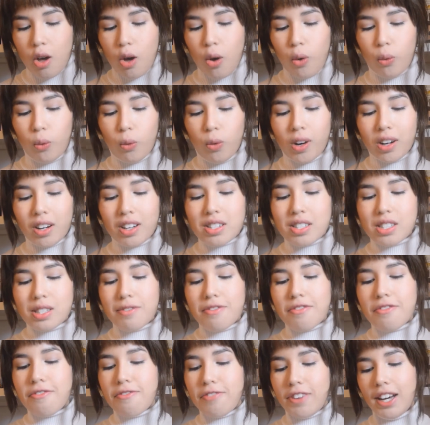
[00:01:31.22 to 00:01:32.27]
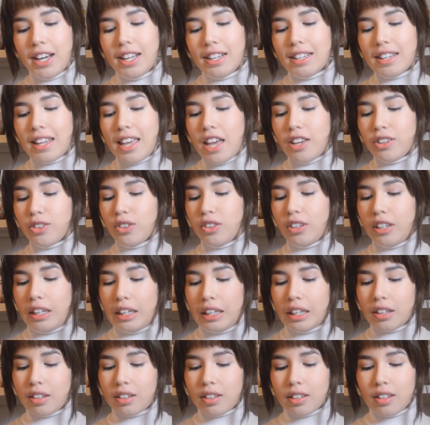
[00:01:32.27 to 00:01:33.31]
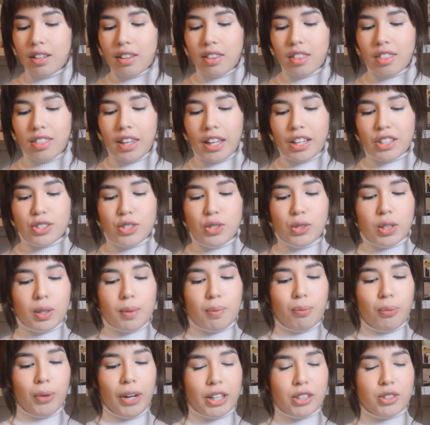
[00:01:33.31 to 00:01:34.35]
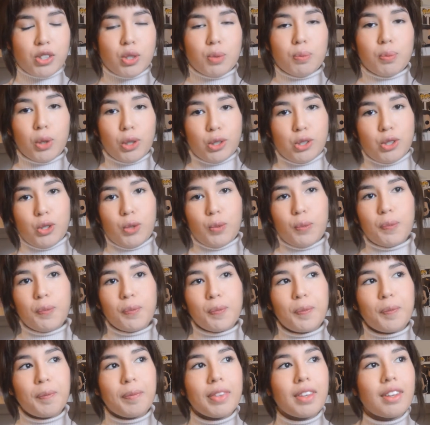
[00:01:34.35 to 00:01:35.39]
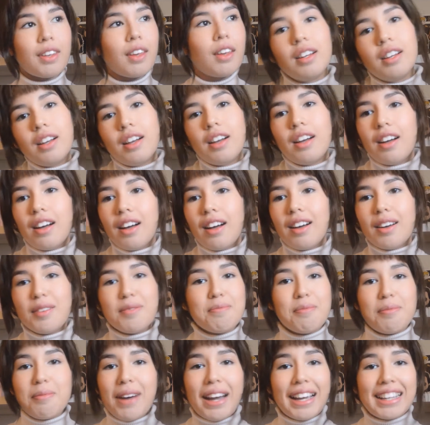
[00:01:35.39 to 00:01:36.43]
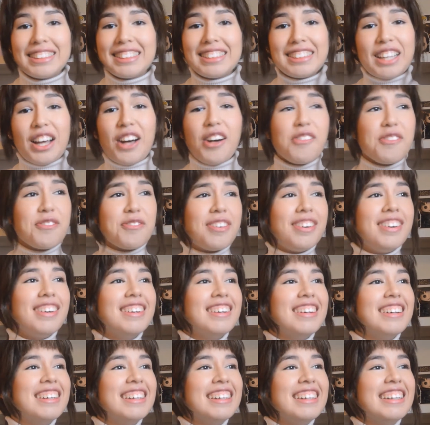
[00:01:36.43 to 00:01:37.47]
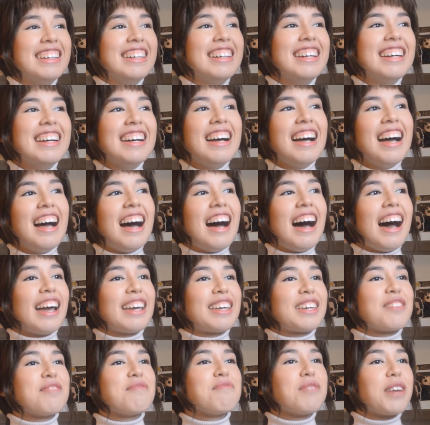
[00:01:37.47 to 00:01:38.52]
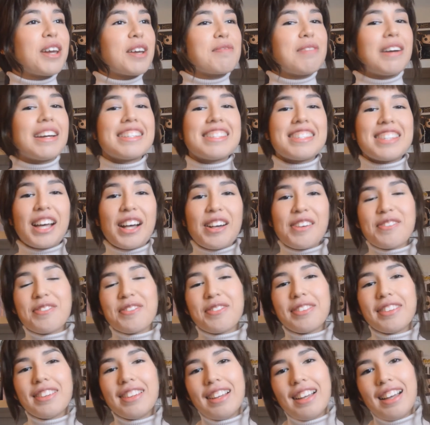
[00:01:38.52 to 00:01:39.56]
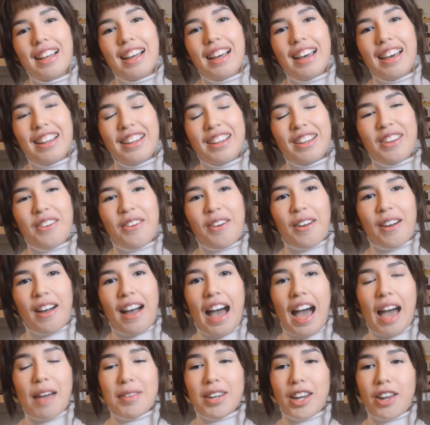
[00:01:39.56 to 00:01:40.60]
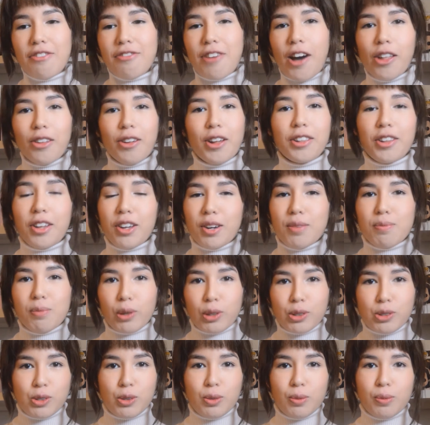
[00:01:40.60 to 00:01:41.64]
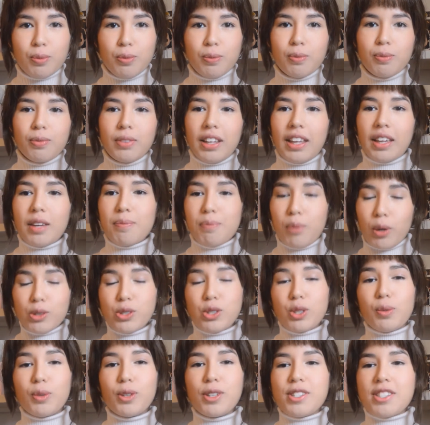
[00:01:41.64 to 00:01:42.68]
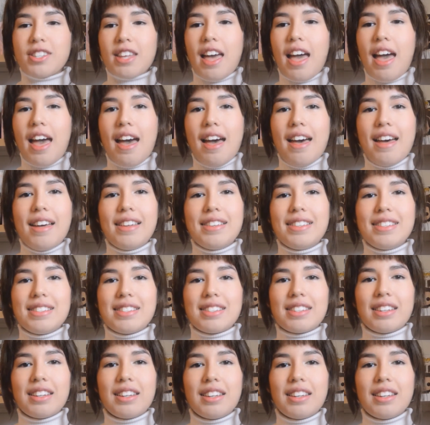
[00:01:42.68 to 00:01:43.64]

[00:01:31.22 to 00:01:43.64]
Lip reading: what are some fun and unique things you can bring to booktube? Myself. I can bring myself. I don't know, I mean, I follow a lot of booktubers, and